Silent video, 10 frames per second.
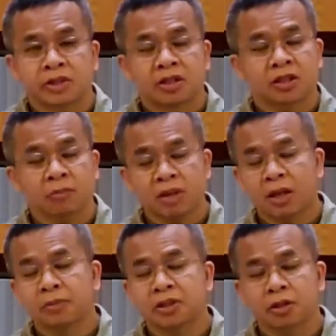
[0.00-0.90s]

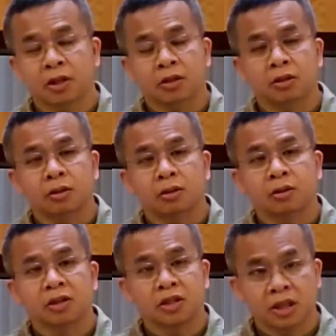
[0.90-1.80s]
Sometimes it's not
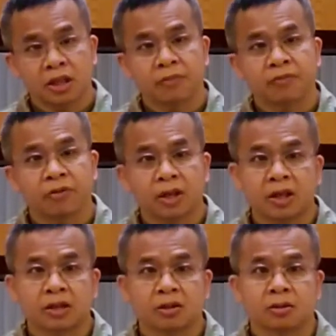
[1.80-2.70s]
enough for
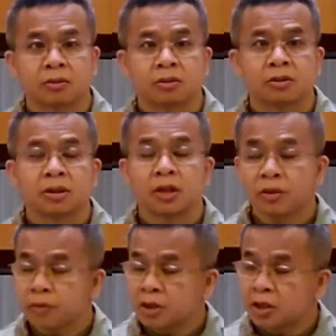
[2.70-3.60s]
us. If
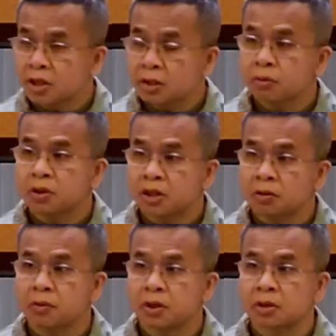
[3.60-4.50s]
we need to deal
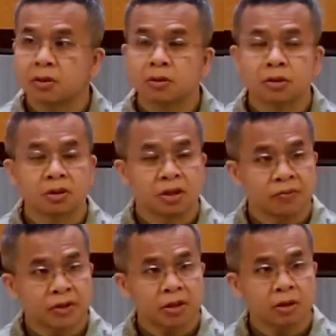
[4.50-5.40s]
with
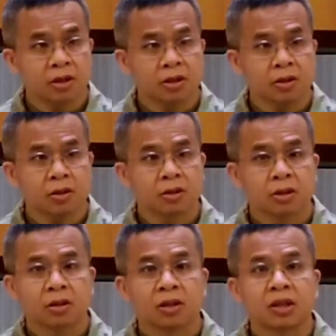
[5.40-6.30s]
difficulty,
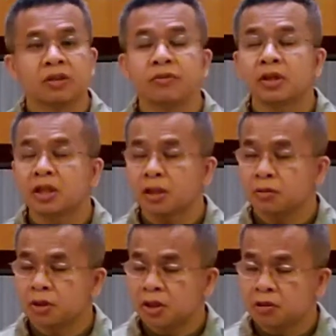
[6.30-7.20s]
if we need to
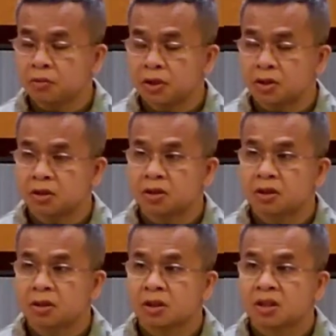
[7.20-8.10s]
deal with
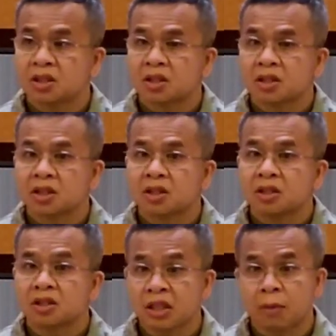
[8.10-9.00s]

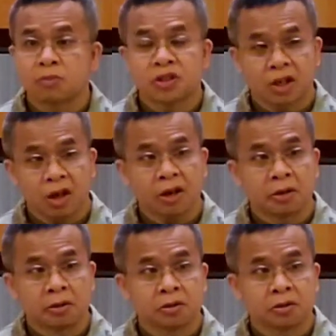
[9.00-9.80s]
some challenge,